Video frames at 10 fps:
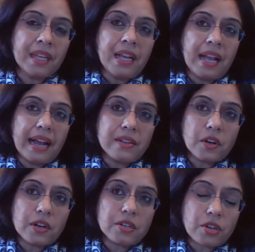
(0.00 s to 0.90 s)
as
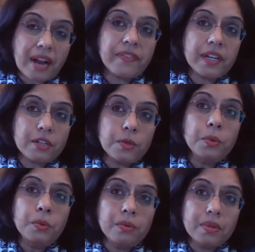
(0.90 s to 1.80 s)
our traffic
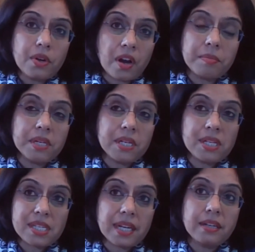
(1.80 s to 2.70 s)
to the documentation
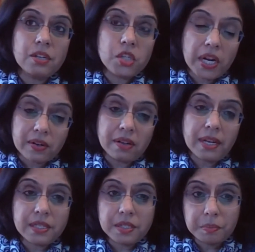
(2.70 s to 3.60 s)
site in general
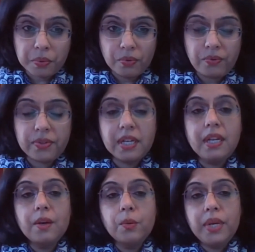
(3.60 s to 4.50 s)
has improved,
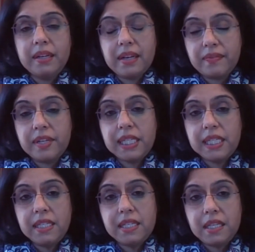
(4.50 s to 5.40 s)
we definitely
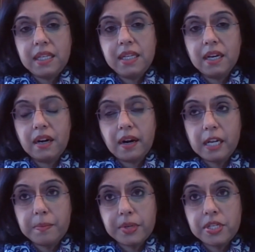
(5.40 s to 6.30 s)
see a higher
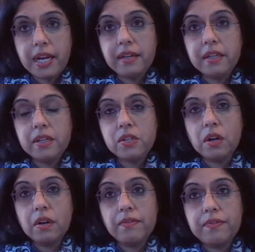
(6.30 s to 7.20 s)
percentage
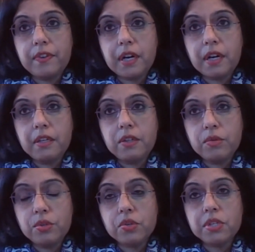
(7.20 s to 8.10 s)
of
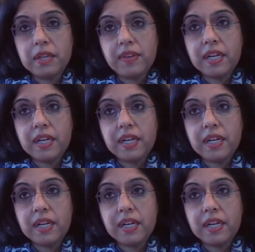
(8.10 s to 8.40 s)
users giving us